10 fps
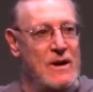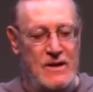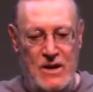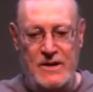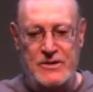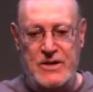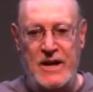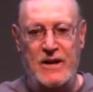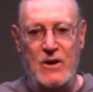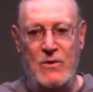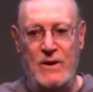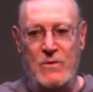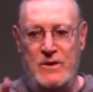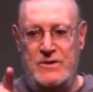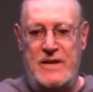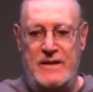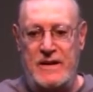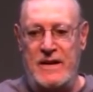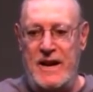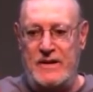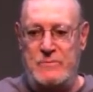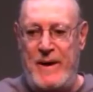and the audience is kind of going, where's that connect